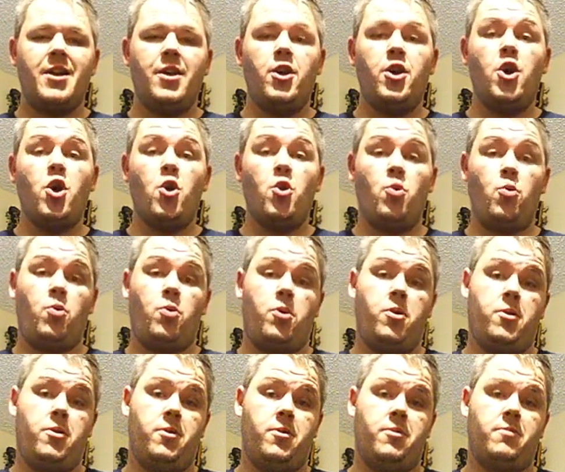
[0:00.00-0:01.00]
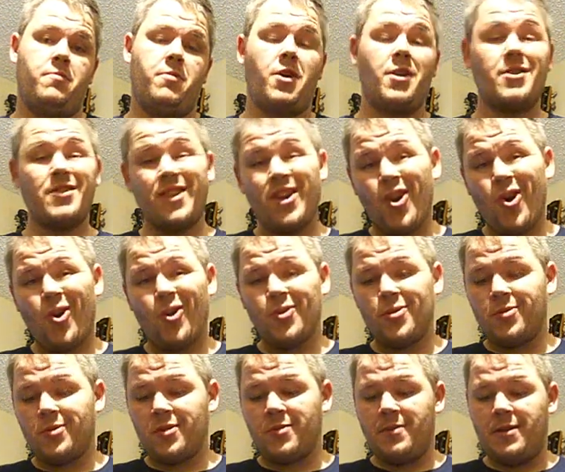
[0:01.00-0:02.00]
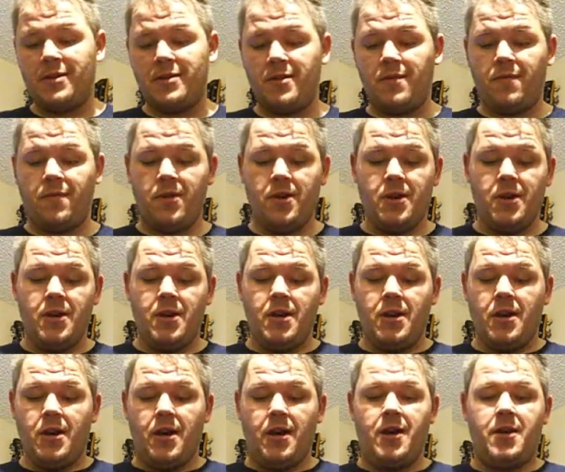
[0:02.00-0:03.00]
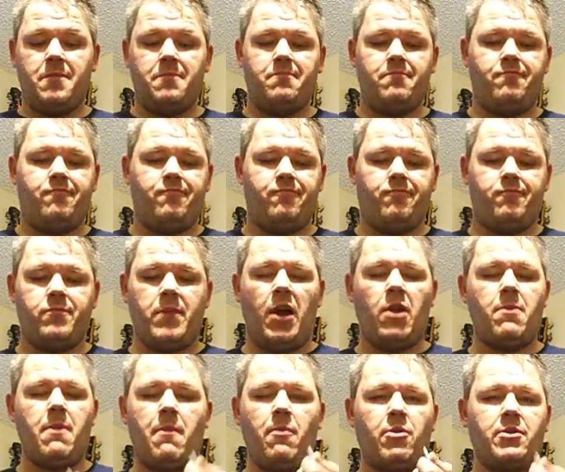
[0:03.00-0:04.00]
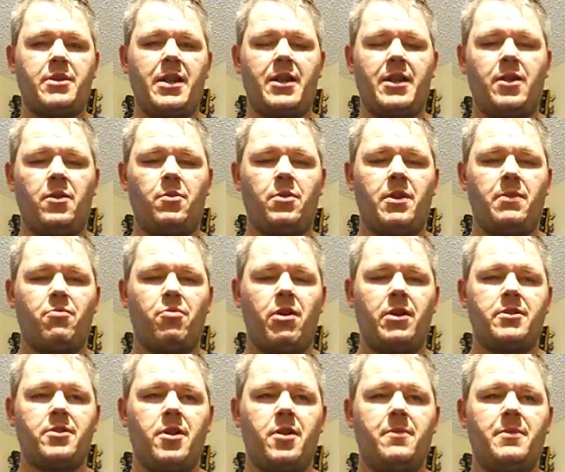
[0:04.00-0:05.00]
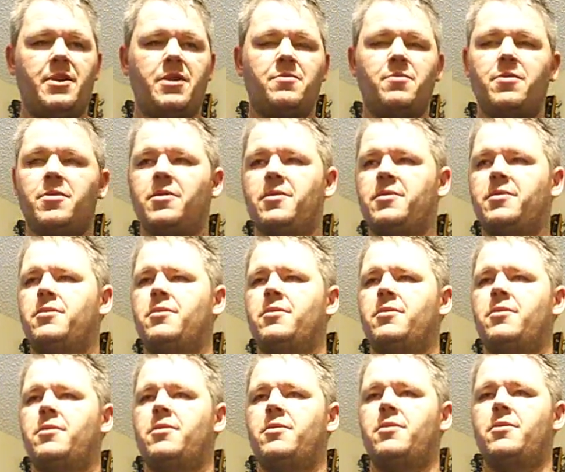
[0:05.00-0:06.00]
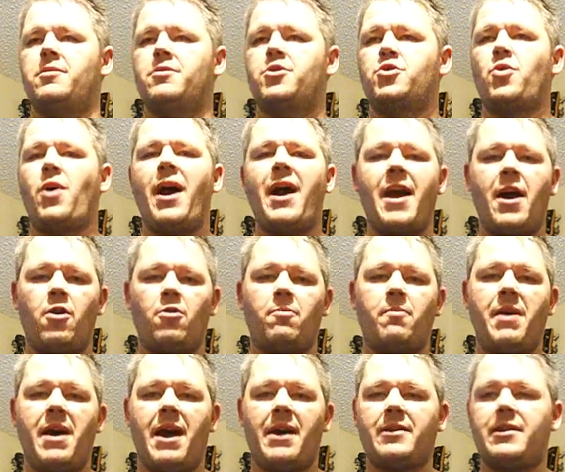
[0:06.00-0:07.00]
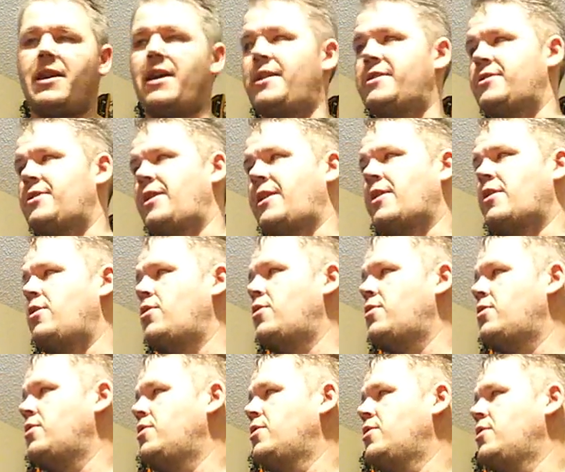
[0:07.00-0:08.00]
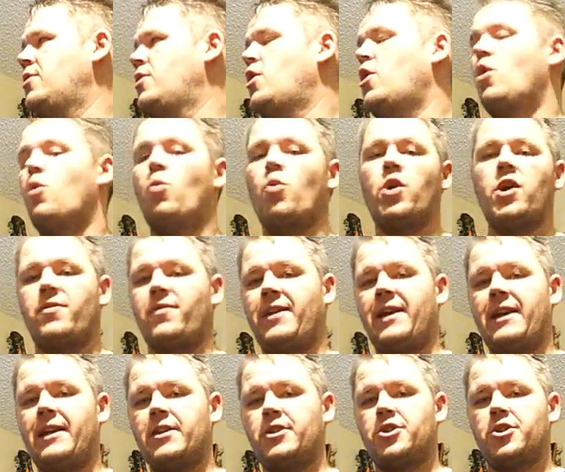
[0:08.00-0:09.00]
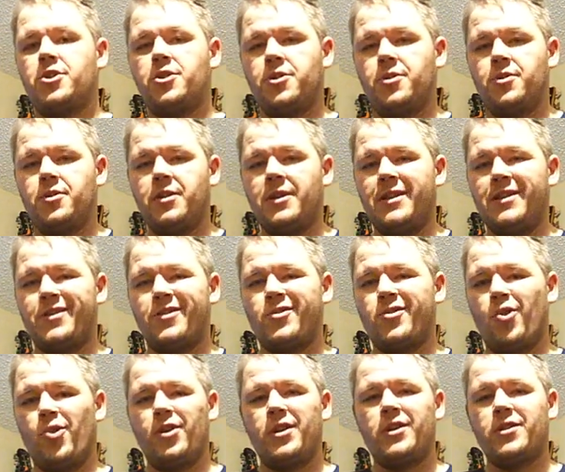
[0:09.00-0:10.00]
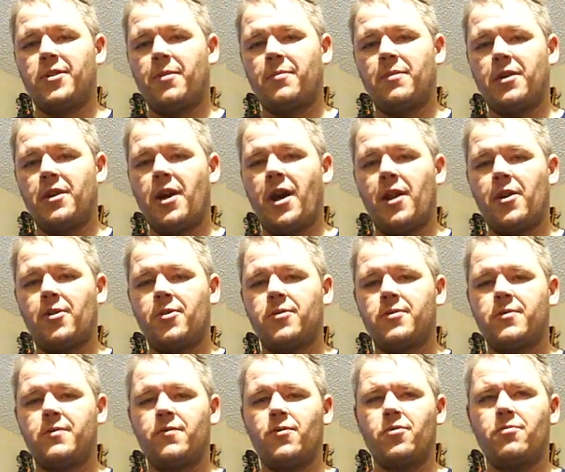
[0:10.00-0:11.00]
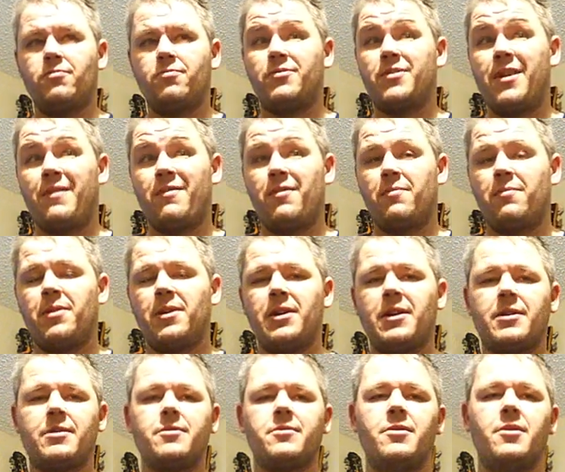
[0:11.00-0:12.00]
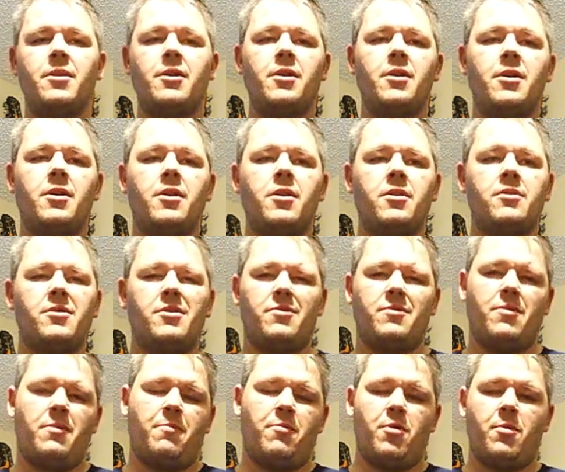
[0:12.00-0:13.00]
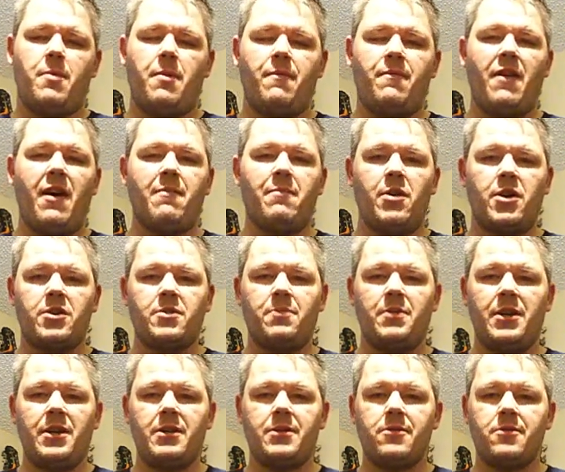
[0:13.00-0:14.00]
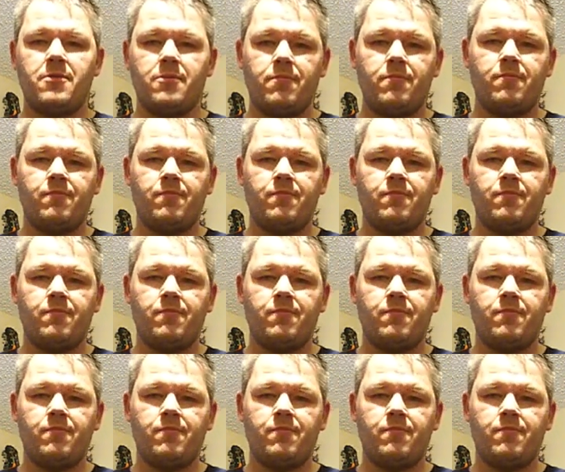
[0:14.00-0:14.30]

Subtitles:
no, because they are a little expensive. I don't remember exactly what the price on them is, but the tryout pack that has like one of each is $30 something for 7 picks. So that's what about $5 a piece.